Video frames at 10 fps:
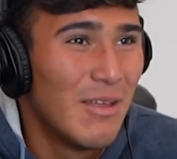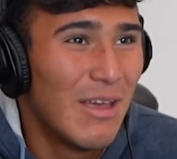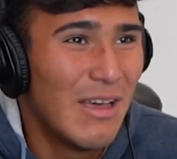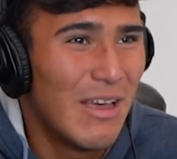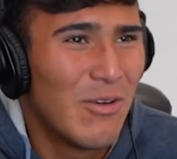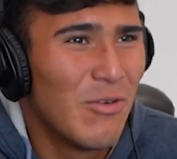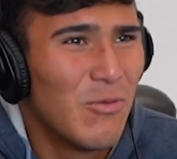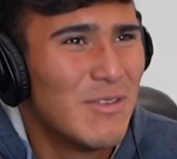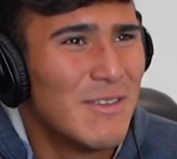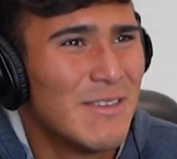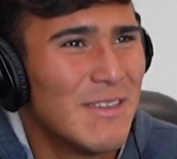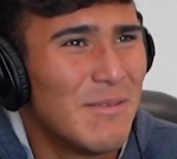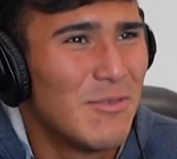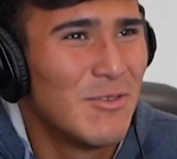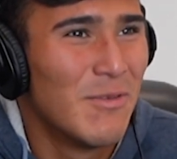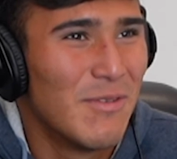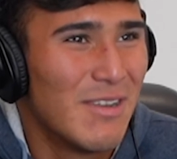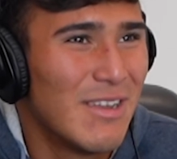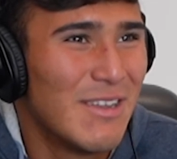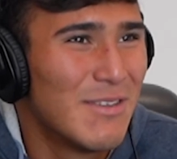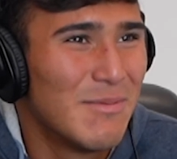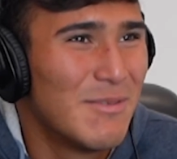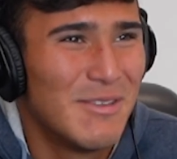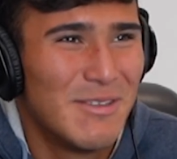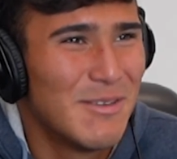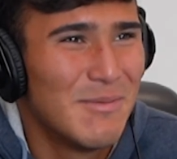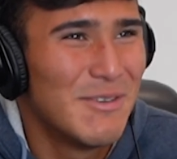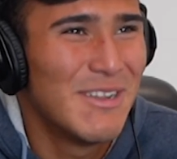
I don't know what's his name, Chun Li, some shit